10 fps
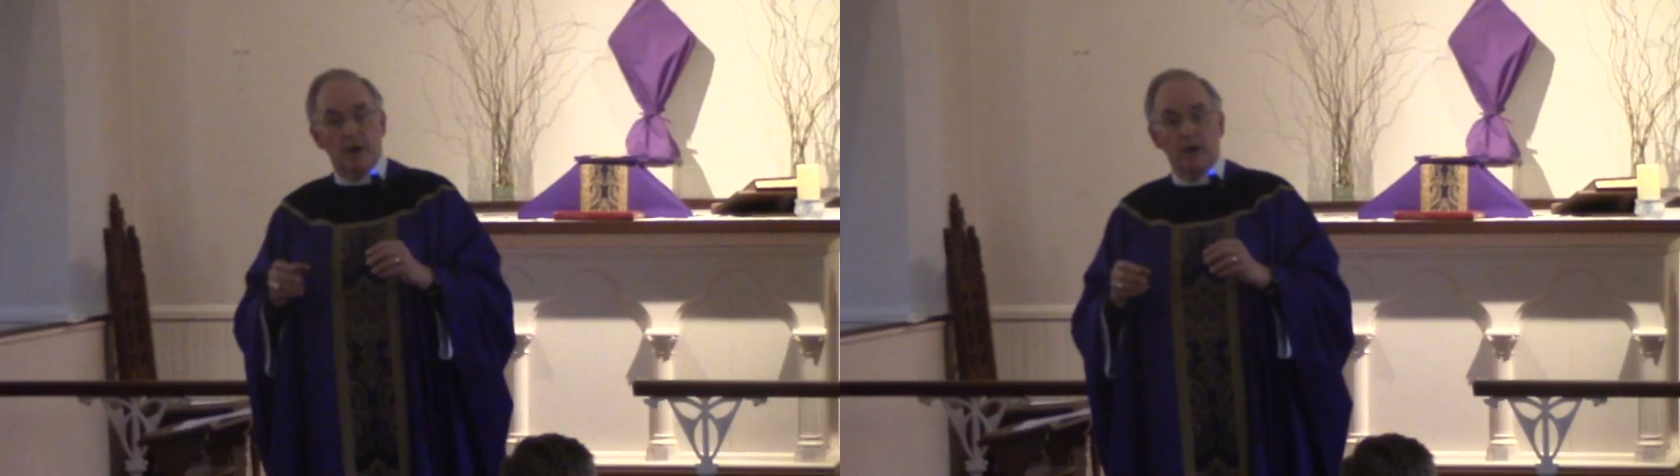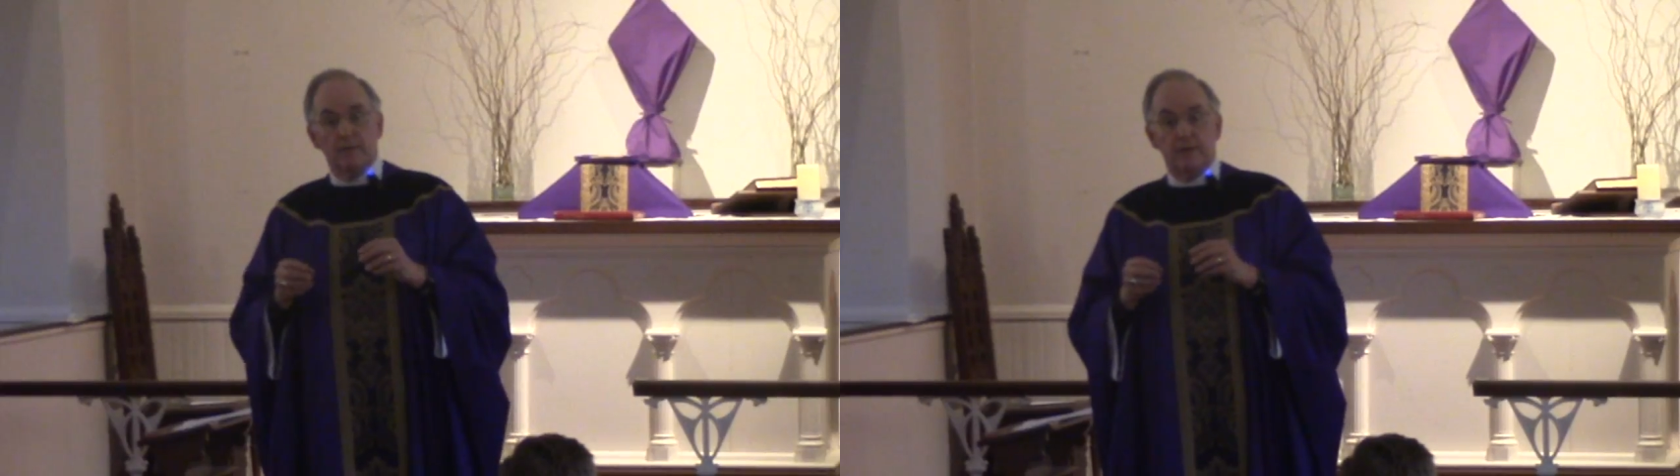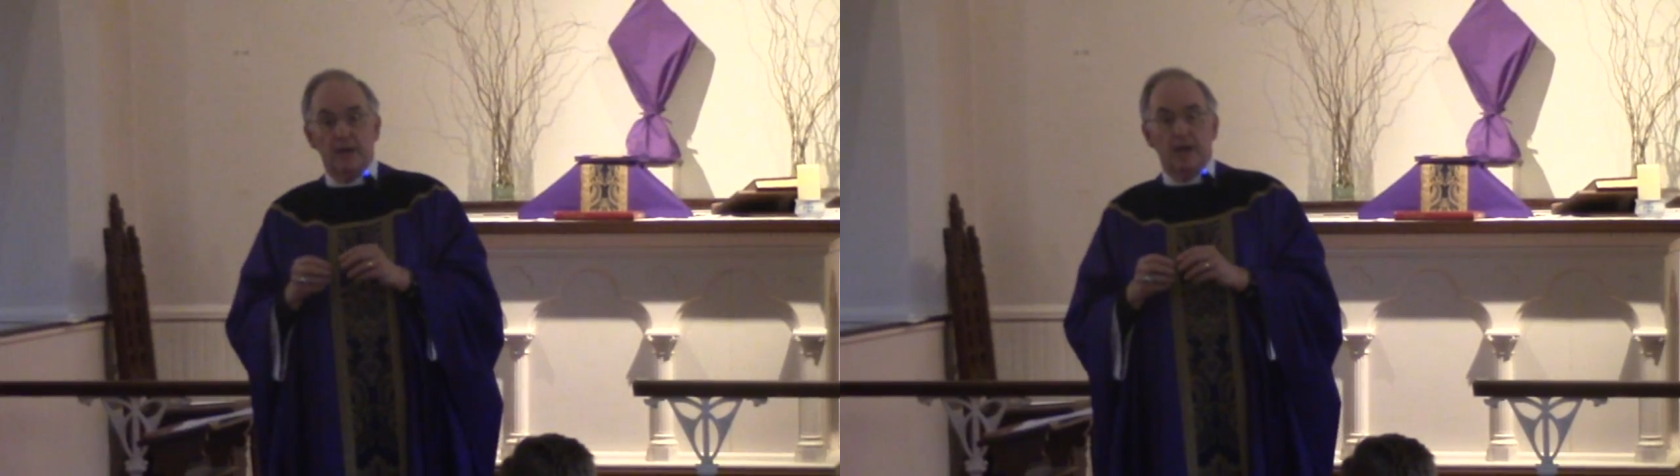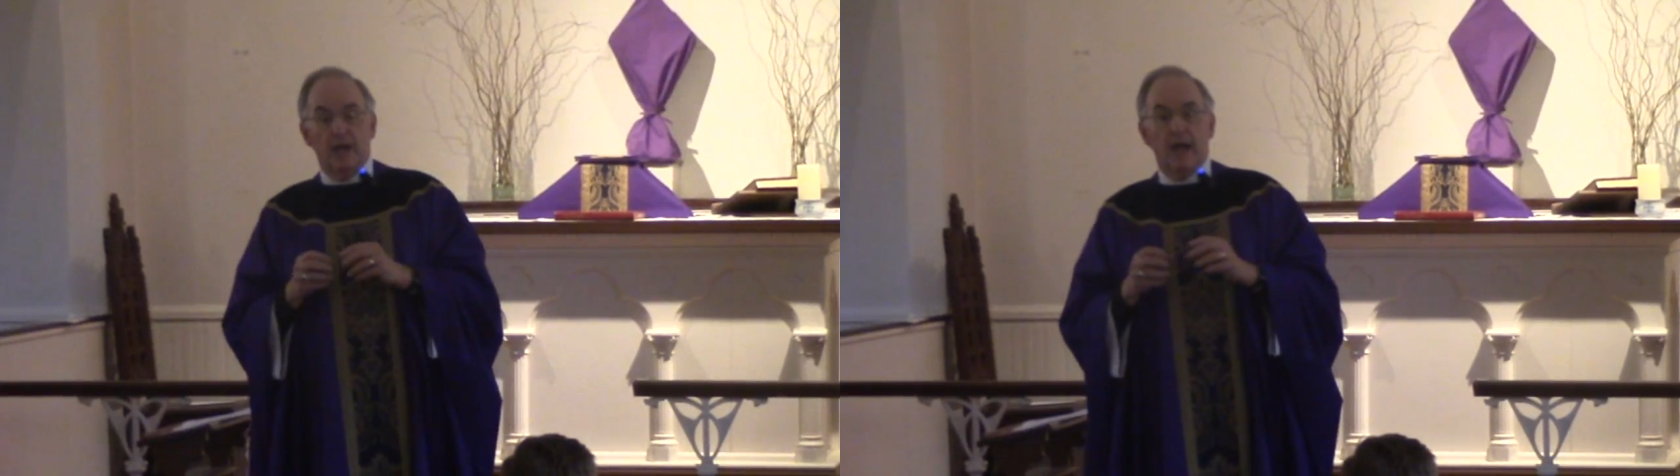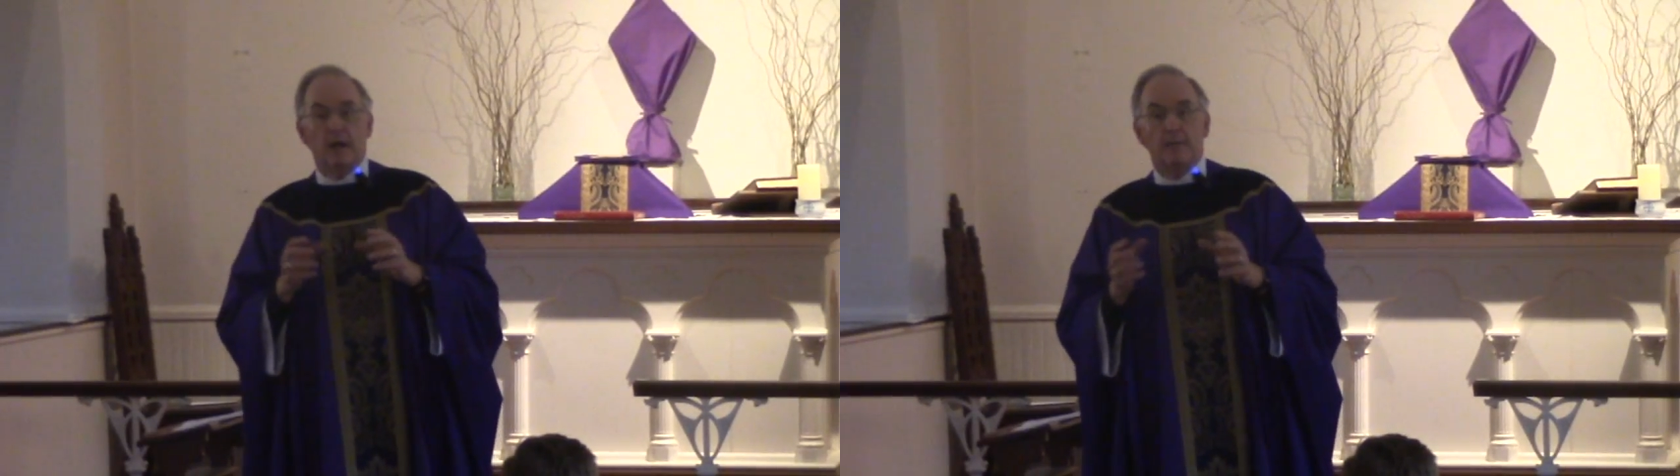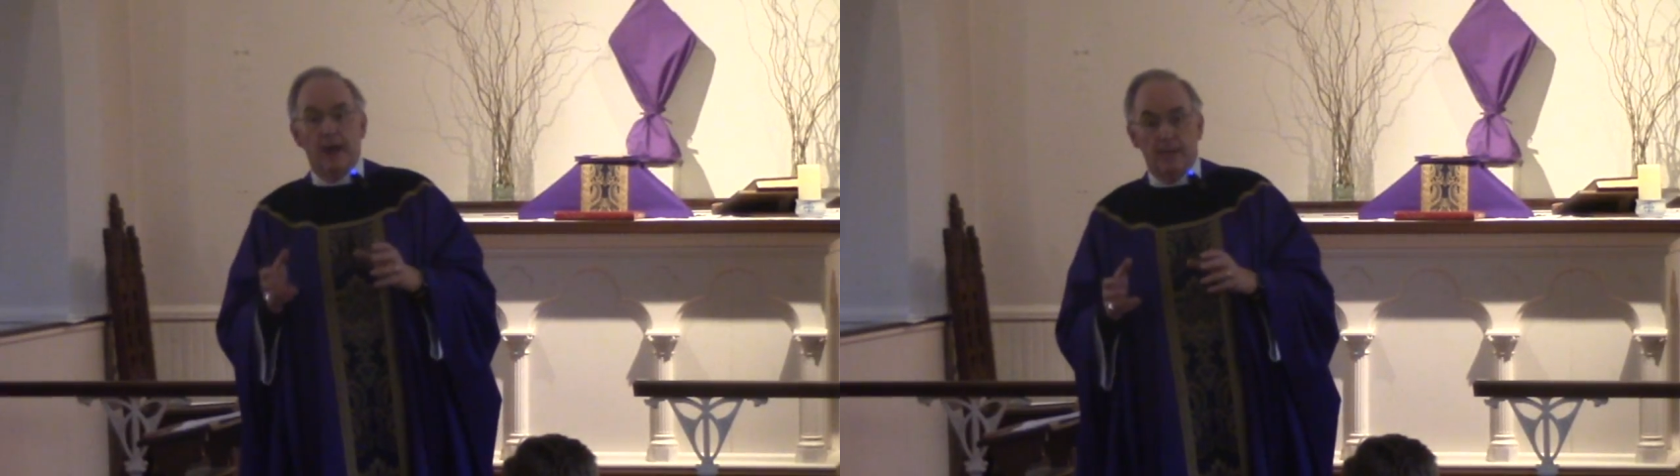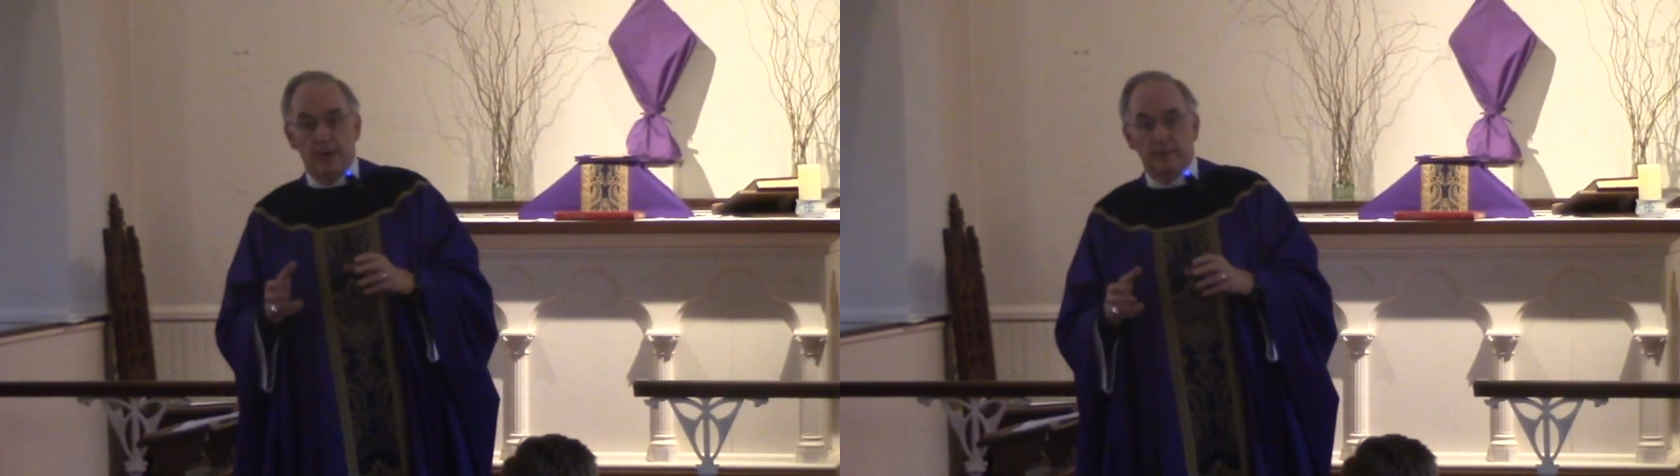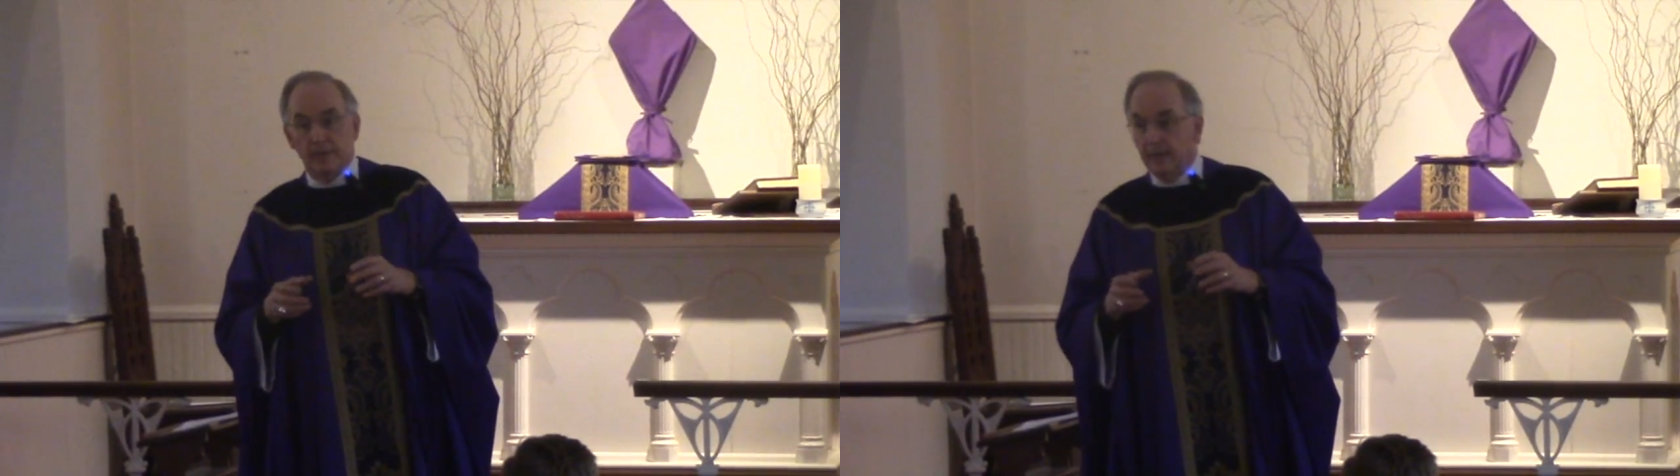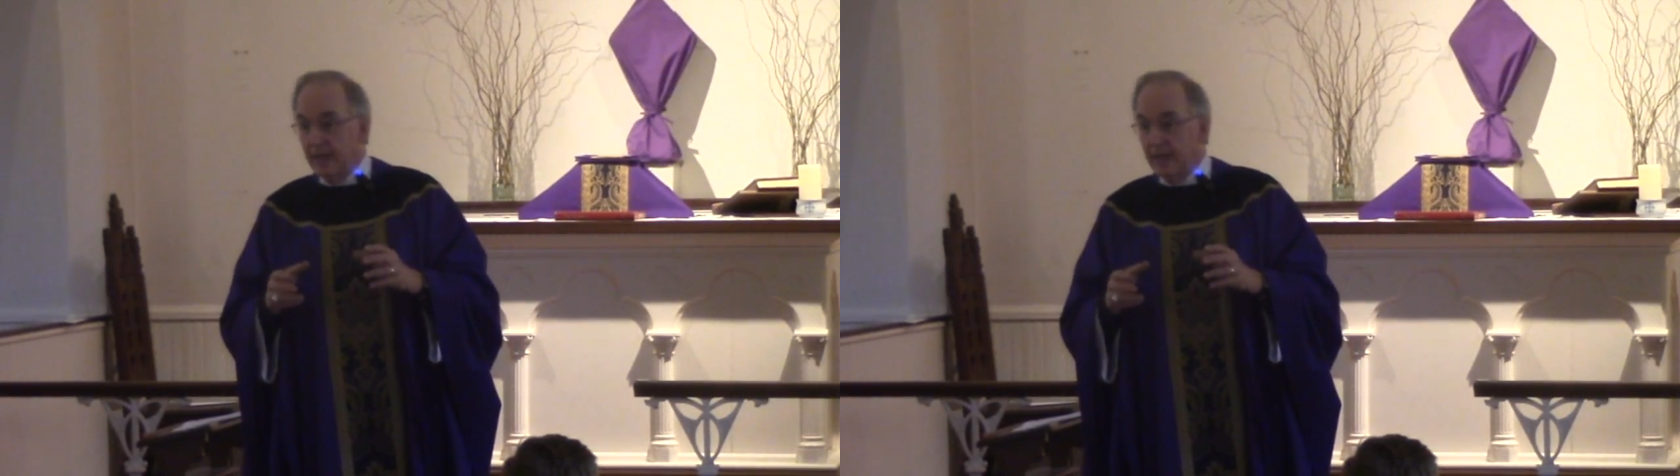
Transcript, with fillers: of Alabama,